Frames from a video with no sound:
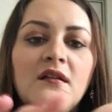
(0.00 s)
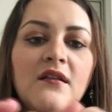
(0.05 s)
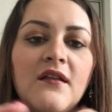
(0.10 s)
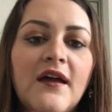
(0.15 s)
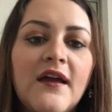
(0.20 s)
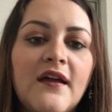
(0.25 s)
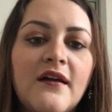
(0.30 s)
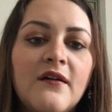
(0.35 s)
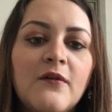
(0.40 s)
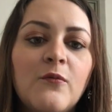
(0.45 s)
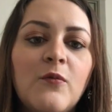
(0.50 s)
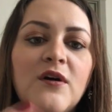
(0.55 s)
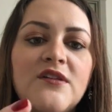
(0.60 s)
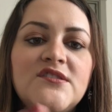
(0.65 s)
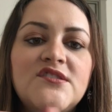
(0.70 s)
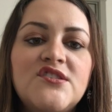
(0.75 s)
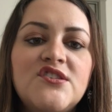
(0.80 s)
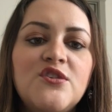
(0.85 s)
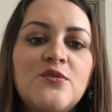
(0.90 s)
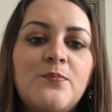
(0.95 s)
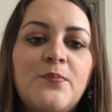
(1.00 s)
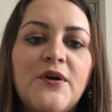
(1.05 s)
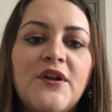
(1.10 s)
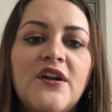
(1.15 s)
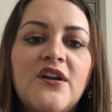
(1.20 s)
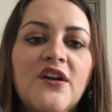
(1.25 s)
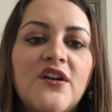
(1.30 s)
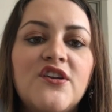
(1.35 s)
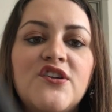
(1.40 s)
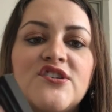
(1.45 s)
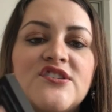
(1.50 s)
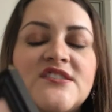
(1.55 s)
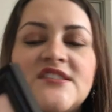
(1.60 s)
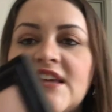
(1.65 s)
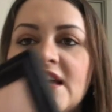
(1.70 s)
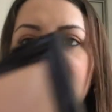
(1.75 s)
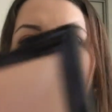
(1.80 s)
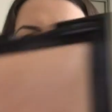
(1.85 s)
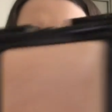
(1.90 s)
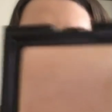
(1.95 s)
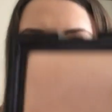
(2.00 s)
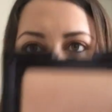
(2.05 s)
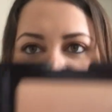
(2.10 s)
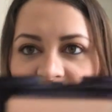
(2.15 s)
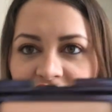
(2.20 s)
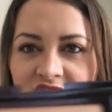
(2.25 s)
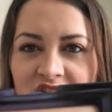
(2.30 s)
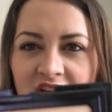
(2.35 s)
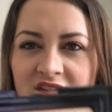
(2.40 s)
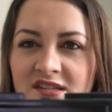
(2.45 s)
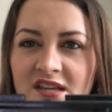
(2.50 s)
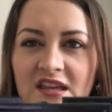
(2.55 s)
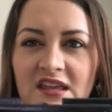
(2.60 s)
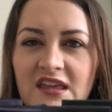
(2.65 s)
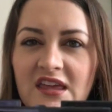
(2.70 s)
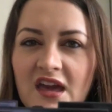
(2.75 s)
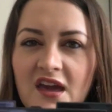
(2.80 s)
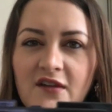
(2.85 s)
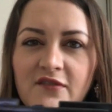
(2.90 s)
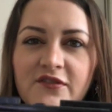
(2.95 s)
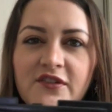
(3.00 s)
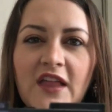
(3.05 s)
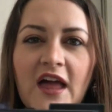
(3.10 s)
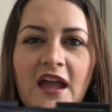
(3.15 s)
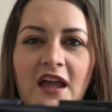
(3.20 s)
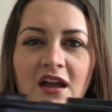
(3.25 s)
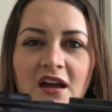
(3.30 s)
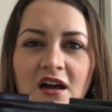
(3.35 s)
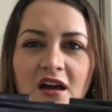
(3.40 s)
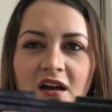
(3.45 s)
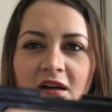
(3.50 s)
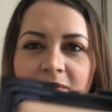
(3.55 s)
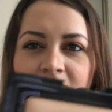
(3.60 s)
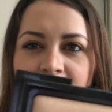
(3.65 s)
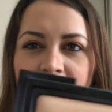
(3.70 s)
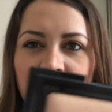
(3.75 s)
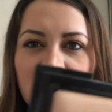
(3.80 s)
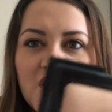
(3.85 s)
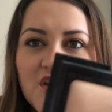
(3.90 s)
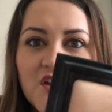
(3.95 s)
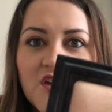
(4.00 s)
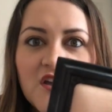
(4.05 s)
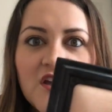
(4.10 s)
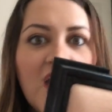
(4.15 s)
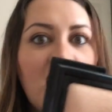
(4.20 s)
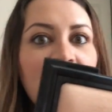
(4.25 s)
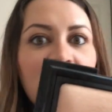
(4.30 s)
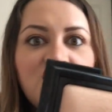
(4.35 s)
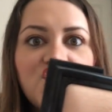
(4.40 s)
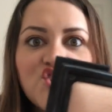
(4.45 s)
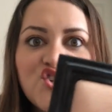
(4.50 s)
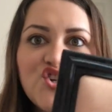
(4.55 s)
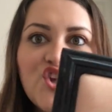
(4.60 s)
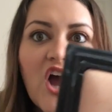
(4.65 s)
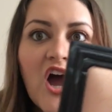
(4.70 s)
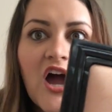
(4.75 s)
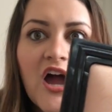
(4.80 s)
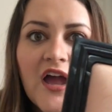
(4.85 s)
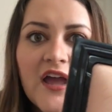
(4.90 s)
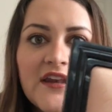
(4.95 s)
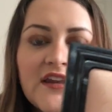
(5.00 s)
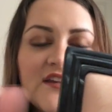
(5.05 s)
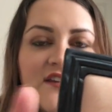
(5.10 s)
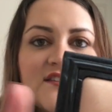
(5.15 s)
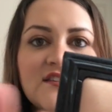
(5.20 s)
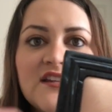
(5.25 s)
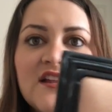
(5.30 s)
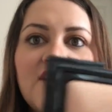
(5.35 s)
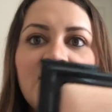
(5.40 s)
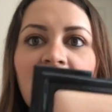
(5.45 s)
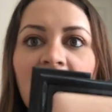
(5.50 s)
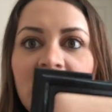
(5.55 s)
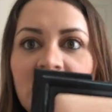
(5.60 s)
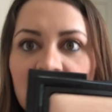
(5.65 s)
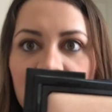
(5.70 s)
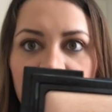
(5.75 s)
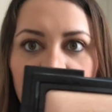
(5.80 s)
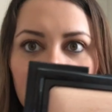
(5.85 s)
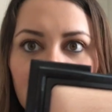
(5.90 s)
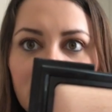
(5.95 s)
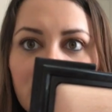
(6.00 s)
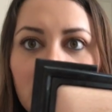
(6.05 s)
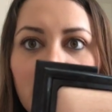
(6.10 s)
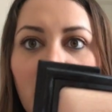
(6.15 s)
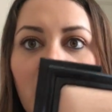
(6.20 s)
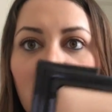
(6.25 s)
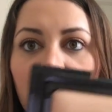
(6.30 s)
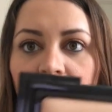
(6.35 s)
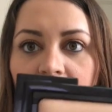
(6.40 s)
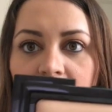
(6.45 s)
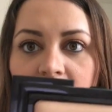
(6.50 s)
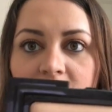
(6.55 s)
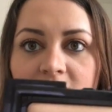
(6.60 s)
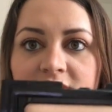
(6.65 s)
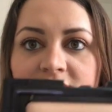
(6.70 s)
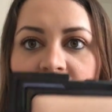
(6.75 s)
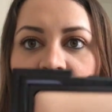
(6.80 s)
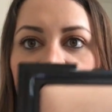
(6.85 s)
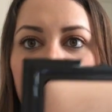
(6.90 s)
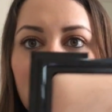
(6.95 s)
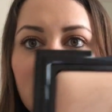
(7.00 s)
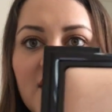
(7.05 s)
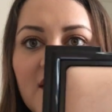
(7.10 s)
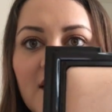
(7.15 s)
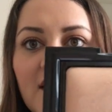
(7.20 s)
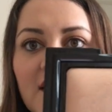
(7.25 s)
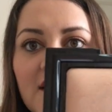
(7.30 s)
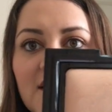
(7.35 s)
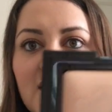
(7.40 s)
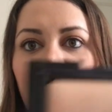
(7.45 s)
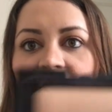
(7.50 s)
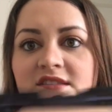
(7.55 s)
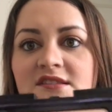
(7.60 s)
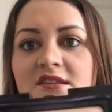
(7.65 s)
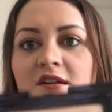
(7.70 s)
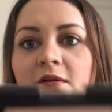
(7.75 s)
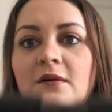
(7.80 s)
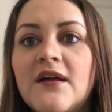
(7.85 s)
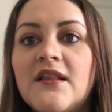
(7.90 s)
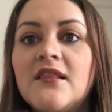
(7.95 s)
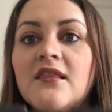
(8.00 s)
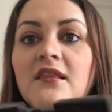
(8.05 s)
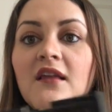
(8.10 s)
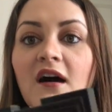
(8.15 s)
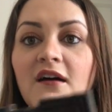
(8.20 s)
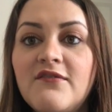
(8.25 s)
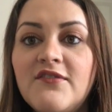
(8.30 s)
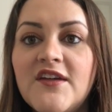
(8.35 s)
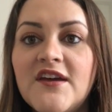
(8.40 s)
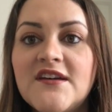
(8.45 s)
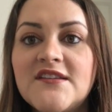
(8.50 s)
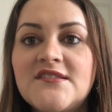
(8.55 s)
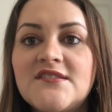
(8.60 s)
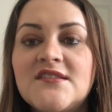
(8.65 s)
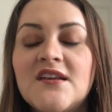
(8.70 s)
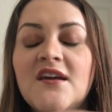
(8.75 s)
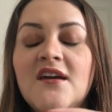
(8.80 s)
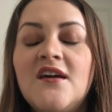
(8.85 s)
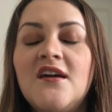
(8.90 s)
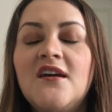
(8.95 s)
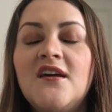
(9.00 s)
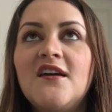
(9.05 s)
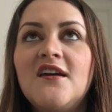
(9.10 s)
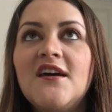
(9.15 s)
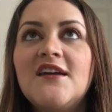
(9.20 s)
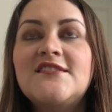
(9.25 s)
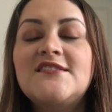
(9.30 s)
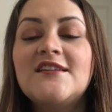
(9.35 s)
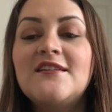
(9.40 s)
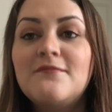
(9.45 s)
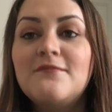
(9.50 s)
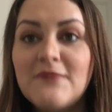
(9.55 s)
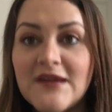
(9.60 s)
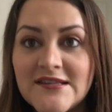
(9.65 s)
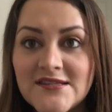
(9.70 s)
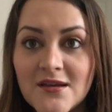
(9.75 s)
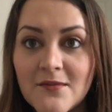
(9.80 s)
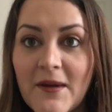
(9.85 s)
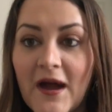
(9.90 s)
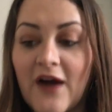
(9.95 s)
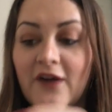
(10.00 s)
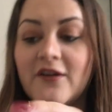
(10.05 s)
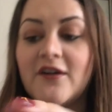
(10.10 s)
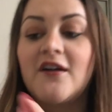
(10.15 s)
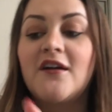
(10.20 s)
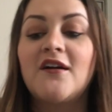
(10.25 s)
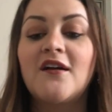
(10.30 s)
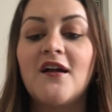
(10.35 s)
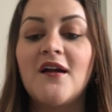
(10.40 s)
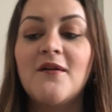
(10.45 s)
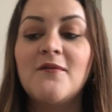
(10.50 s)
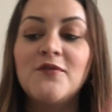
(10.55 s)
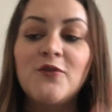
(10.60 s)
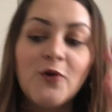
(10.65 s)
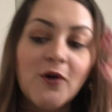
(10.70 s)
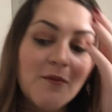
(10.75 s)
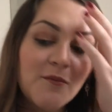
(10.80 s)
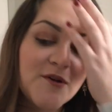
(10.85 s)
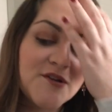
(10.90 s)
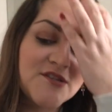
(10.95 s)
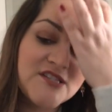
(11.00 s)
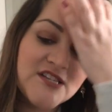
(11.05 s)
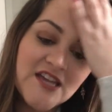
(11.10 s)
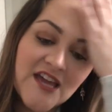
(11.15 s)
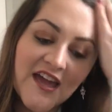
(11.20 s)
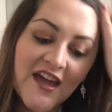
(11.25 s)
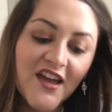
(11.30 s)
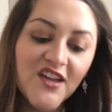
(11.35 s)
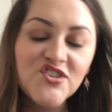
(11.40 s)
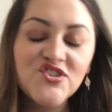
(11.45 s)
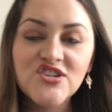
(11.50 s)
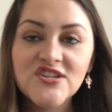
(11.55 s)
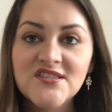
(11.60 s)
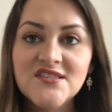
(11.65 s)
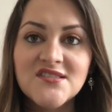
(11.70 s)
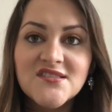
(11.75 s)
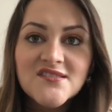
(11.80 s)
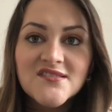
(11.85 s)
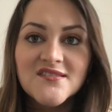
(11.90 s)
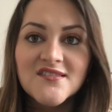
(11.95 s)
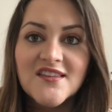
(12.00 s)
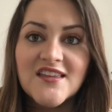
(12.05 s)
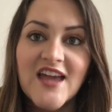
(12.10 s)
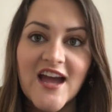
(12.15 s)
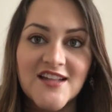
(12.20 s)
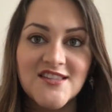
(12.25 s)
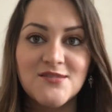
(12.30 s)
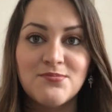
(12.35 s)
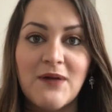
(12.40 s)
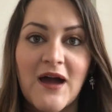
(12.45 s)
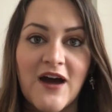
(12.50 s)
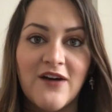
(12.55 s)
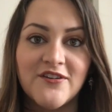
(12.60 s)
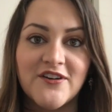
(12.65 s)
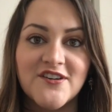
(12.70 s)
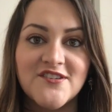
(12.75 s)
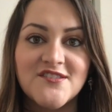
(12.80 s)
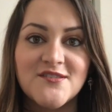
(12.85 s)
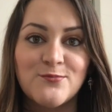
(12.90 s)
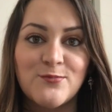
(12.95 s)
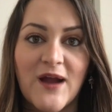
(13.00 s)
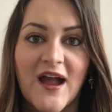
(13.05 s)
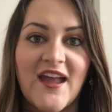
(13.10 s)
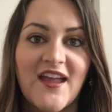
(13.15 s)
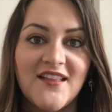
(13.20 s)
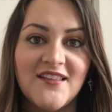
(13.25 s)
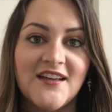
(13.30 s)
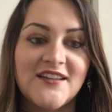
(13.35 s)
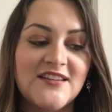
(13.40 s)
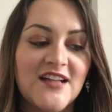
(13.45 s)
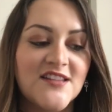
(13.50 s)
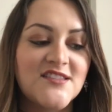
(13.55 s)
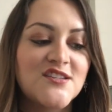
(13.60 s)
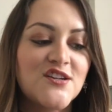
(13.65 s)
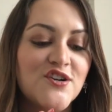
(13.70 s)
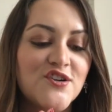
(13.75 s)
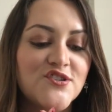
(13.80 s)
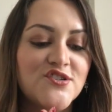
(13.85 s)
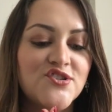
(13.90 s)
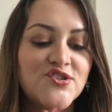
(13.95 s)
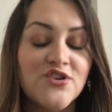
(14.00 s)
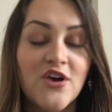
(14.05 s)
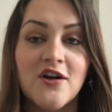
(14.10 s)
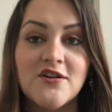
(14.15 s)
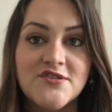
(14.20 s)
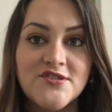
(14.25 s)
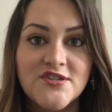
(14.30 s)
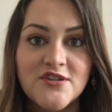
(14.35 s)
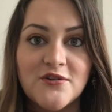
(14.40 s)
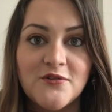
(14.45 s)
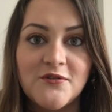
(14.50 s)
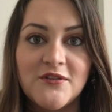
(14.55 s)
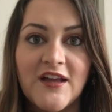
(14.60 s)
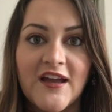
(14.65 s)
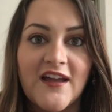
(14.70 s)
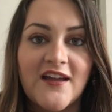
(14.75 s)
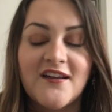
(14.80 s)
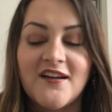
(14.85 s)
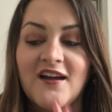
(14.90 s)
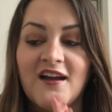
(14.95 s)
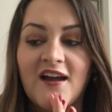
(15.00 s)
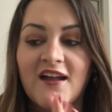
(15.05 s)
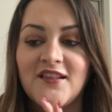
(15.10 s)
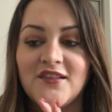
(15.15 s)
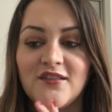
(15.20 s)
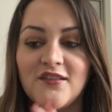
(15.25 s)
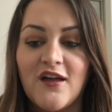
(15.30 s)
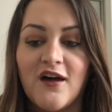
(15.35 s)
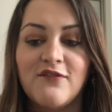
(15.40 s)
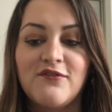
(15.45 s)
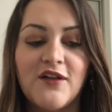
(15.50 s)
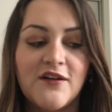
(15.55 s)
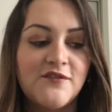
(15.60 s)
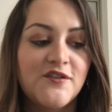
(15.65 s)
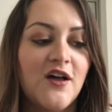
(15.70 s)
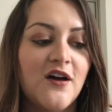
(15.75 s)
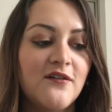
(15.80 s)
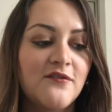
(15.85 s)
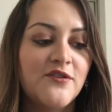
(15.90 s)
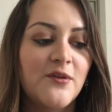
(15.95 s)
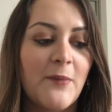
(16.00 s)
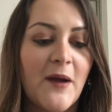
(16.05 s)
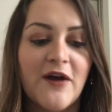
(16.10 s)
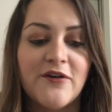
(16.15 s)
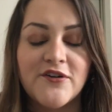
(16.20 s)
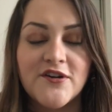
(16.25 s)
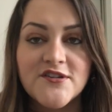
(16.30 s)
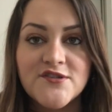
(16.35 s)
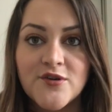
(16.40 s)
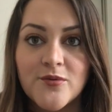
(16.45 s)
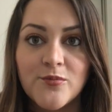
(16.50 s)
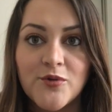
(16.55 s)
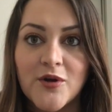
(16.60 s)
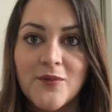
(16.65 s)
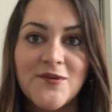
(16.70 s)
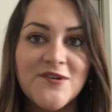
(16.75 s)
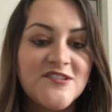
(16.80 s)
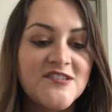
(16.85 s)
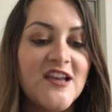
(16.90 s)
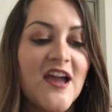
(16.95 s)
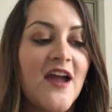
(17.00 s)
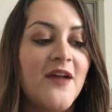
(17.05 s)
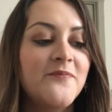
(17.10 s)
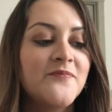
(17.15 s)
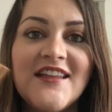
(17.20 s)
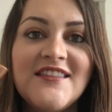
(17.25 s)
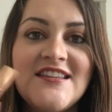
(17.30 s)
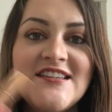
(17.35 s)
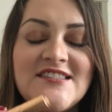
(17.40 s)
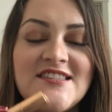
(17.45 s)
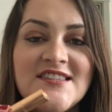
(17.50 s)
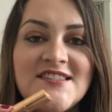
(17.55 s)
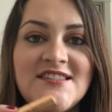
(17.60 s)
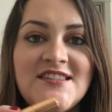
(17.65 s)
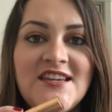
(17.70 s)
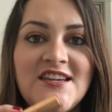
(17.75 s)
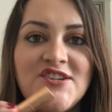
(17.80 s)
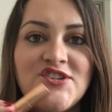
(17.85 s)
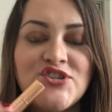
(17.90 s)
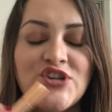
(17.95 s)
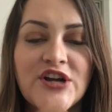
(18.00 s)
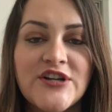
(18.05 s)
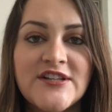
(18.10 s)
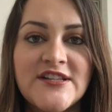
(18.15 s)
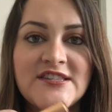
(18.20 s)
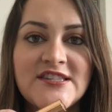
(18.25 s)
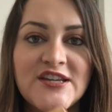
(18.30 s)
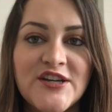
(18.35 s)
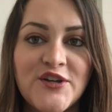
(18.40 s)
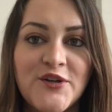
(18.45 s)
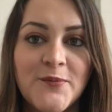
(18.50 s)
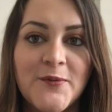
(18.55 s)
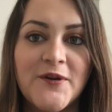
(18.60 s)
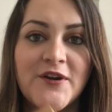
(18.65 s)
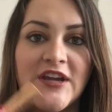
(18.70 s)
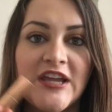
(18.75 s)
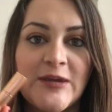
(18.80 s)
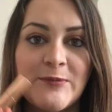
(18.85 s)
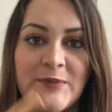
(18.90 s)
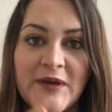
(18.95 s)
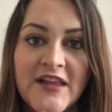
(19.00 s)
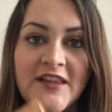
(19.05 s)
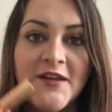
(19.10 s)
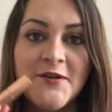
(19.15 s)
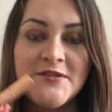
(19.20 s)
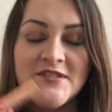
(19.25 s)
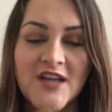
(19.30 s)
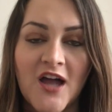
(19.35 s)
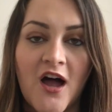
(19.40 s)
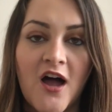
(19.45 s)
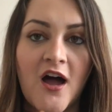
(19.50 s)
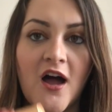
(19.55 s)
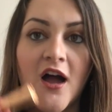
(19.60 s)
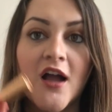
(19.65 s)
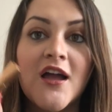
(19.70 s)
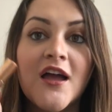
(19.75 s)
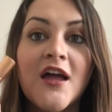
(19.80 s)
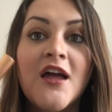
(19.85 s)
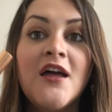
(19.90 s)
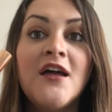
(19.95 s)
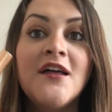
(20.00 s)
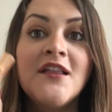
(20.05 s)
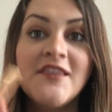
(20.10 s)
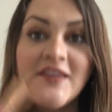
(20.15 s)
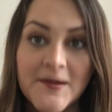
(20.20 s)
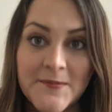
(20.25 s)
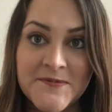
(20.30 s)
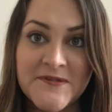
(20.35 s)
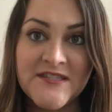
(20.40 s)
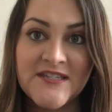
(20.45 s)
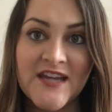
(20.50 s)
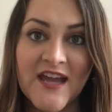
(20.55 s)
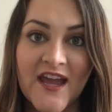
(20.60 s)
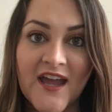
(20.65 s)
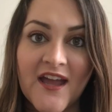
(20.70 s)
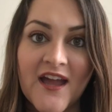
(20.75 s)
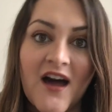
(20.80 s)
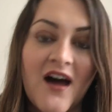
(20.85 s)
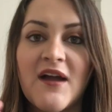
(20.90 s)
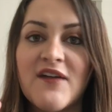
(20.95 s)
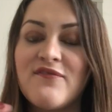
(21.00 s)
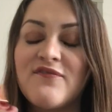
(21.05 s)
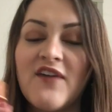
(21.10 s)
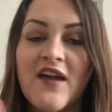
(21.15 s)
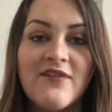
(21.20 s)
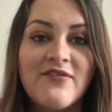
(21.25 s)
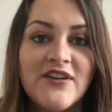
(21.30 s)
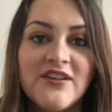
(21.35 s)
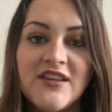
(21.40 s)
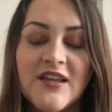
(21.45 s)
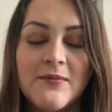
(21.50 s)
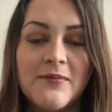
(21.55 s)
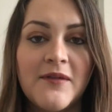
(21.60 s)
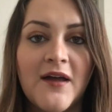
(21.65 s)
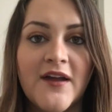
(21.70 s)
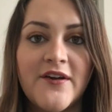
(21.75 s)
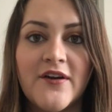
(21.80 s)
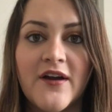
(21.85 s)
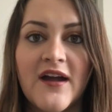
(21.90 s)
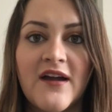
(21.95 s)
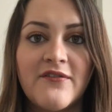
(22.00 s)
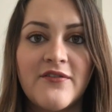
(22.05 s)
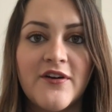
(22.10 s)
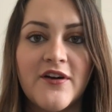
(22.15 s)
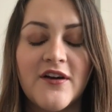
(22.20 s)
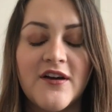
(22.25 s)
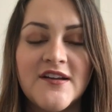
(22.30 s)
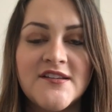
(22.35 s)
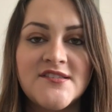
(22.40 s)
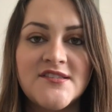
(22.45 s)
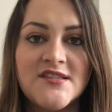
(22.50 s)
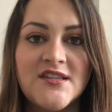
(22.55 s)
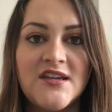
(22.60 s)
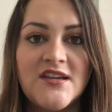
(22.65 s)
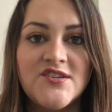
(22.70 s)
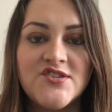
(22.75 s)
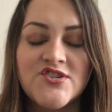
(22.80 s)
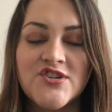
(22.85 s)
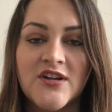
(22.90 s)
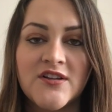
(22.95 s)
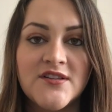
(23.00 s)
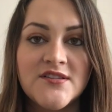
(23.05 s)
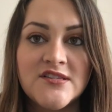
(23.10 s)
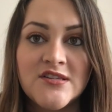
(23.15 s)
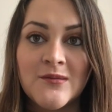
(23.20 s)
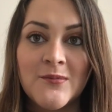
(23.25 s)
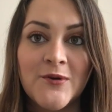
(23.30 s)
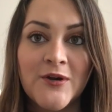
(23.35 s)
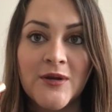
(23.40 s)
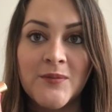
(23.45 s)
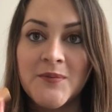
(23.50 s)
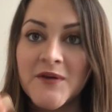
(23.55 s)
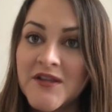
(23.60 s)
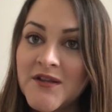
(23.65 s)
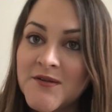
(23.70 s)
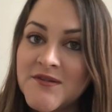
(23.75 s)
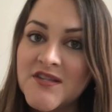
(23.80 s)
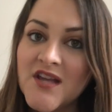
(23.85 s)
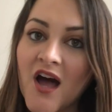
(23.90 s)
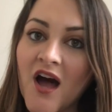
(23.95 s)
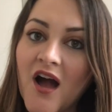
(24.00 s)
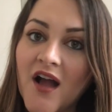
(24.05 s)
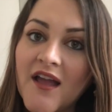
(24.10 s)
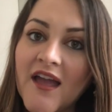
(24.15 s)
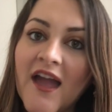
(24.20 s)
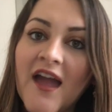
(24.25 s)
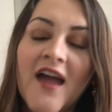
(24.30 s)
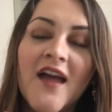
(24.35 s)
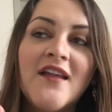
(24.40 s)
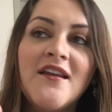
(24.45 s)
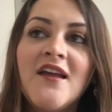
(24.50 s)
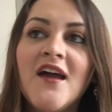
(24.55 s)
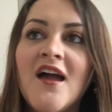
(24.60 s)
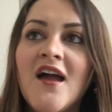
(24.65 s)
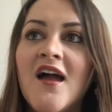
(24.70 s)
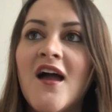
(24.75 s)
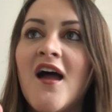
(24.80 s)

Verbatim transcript: like, once you put it on your skin, it doesn't give like a, any shine. It doesn't have any glitter particles or anything like that. So I love this. It's an amazing powder. Laura Mercier just gets powders right. Like, that's her strong suit. Like, I love, love, love the powders from Laura Mercier. Uh, this is the Charlotte Tilbury Pillow Talk lipstick. My favorite lip liner ever is the Charlotte Tilbury Pillow Talk, and